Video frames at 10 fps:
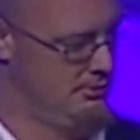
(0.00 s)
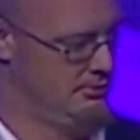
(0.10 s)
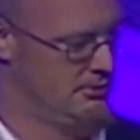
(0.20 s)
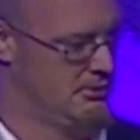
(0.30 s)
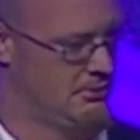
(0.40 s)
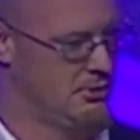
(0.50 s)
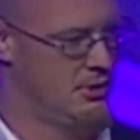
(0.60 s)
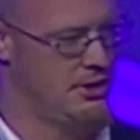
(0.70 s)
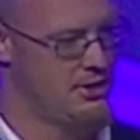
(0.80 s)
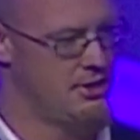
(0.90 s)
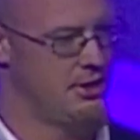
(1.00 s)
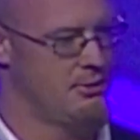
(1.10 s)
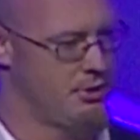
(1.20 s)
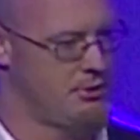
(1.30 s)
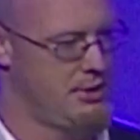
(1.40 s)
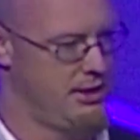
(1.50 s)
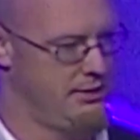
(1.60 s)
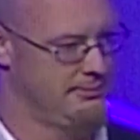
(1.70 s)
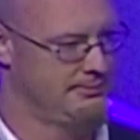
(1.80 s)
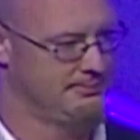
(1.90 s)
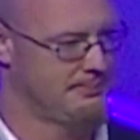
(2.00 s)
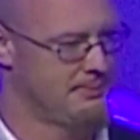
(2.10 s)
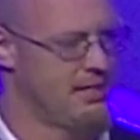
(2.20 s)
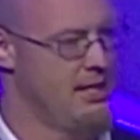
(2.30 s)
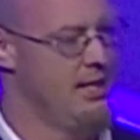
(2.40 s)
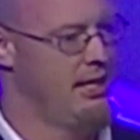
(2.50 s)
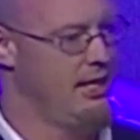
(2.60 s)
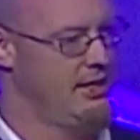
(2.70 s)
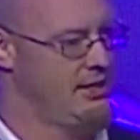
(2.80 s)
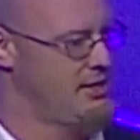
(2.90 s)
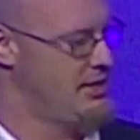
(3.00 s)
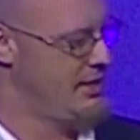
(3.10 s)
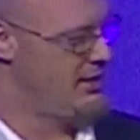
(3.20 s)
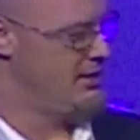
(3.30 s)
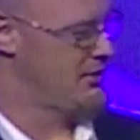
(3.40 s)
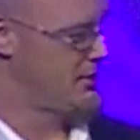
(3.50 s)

we're on to number 3. And this is